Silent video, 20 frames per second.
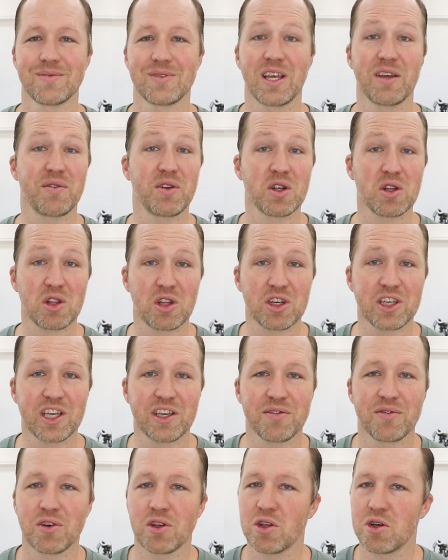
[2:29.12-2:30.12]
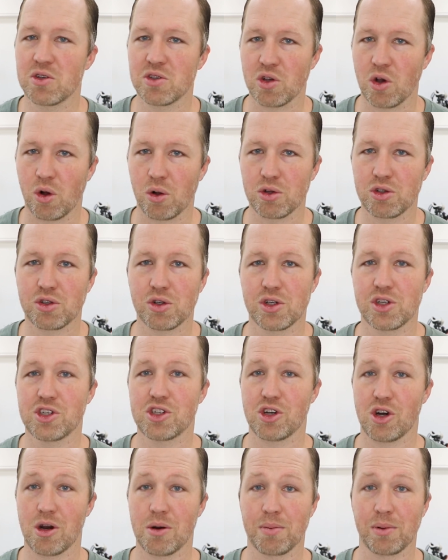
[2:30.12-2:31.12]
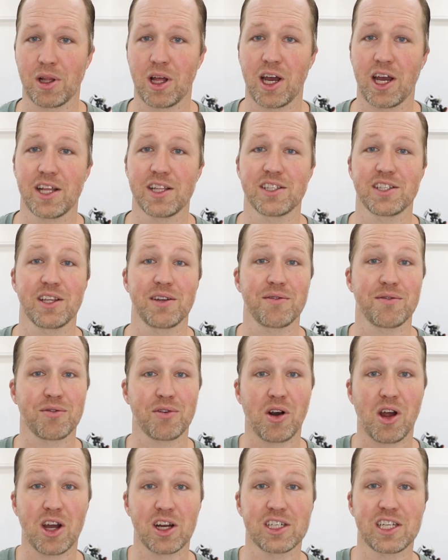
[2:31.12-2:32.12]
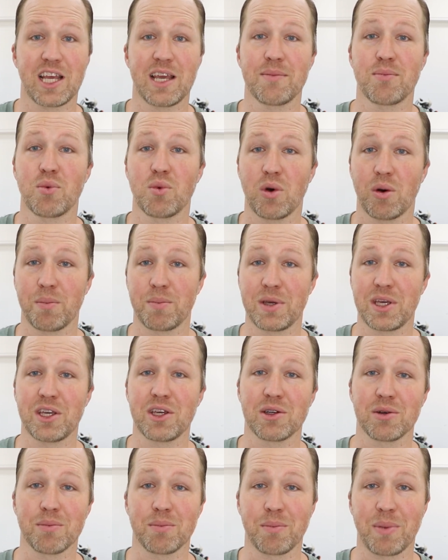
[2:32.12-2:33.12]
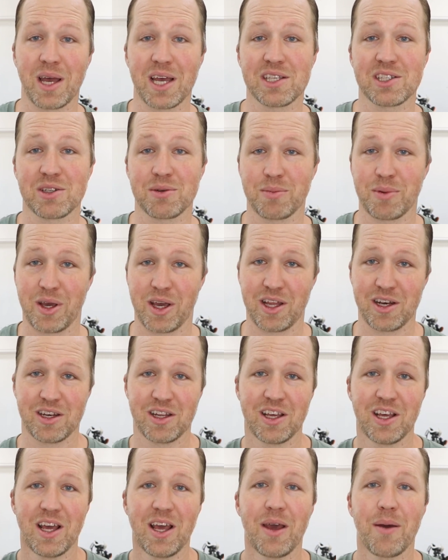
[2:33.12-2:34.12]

If you're looking for those ultra sharp lines, then frog tape will be your best bet.